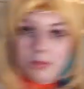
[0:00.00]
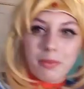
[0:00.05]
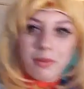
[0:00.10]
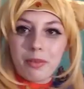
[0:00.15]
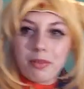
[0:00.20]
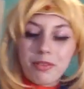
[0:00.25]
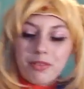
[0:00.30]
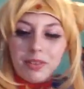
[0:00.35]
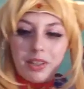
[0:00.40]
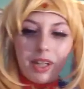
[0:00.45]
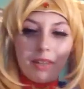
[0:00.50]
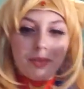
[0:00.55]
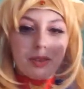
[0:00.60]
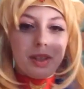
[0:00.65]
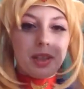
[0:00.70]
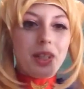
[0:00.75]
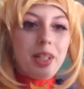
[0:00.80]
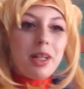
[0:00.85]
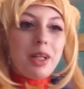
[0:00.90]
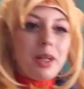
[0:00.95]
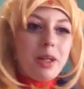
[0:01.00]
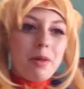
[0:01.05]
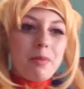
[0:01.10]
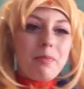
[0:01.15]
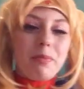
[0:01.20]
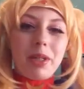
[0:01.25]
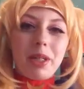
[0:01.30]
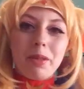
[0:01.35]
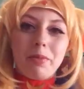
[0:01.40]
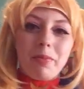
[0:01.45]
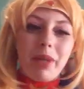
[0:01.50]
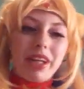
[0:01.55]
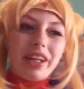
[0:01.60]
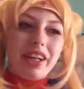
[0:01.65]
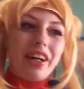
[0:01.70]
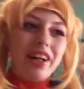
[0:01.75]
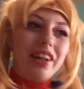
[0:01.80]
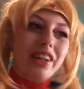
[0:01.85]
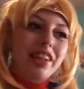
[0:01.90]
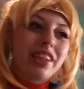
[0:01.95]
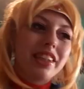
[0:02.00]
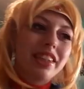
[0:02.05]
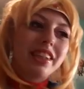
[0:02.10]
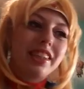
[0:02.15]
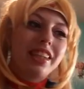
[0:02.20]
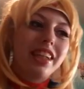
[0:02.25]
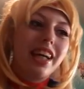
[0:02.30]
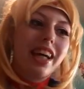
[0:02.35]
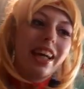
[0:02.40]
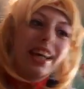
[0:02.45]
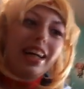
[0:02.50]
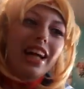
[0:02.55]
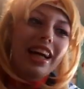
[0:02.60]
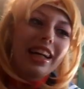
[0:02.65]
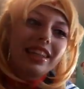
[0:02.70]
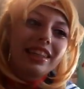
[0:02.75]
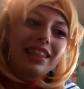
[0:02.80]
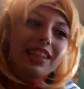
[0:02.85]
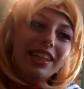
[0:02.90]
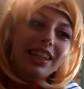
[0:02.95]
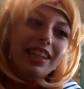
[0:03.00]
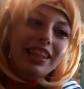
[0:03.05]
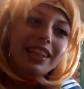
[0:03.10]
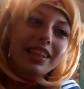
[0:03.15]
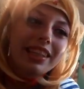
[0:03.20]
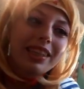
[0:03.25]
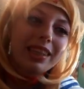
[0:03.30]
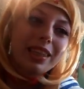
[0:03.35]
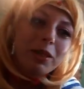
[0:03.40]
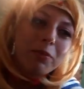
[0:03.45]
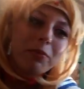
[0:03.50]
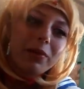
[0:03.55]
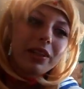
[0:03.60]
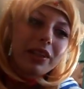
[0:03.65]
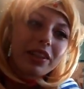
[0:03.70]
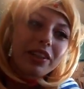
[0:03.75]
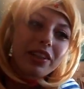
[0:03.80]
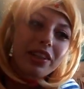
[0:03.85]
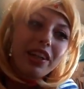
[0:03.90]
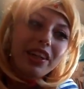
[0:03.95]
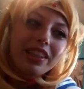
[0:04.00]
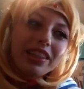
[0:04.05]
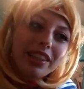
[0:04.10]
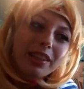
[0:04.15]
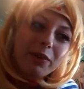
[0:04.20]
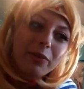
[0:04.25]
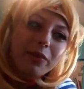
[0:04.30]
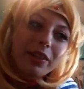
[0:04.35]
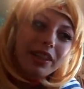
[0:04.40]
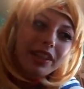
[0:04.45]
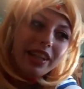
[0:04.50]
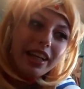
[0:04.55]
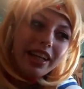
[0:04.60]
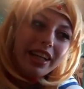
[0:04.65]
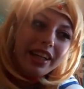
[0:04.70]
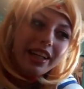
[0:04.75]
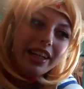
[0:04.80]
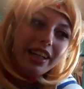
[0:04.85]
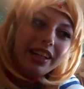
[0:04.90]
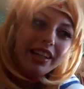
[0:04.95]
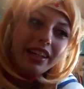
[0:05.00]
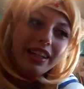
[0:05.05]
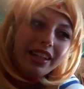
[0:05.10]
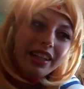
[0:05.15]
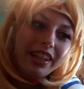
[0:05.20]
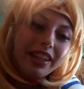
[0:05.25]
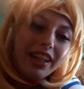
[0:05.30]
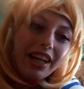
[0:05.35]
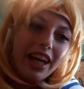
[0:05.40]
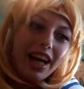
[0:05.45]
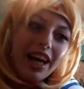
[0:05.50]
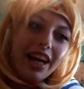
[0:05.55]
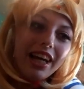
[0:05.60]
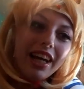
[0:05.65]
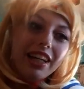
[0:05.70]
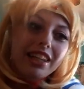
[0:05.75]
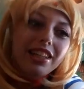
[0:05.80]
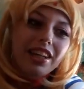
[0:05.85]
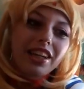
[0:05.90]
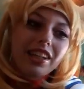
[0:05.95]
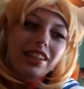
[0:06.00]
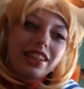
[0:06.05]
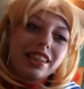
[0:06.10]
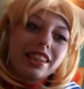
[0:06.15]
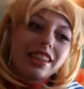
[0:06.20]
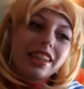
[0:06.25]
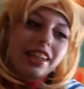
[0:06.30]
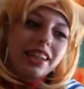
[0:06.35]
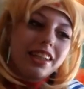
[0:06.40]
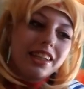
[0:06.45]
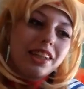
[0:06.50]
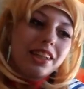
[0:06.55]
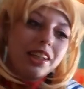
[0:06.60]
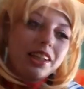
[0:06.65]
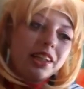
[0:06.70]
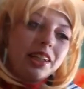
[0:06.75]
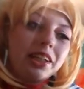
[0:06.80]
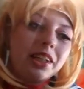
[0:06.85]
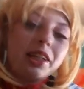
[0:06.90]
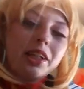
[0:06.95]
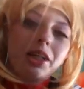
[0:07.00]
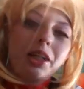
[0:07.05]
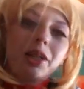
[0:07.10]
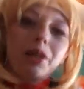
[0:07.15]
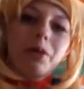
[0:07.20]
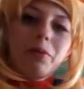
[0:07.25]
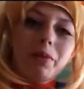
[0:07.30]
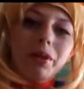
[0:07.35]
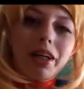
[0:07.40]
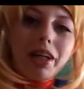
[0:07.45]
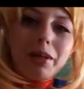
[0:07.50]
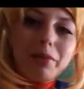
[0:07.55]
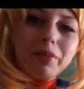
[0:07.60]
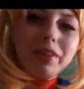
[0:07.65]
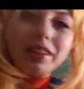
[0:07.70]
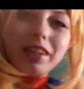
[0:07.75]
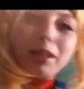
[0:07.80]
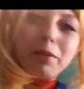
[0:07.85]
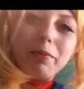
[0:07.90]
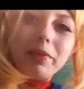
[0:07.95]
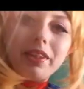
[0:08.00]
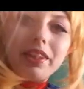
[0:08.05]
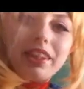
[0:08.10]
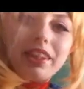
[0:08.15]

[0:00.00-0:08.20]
that will forever be in my heart. I accidentally stumbled across it one day at a yard sale where I was able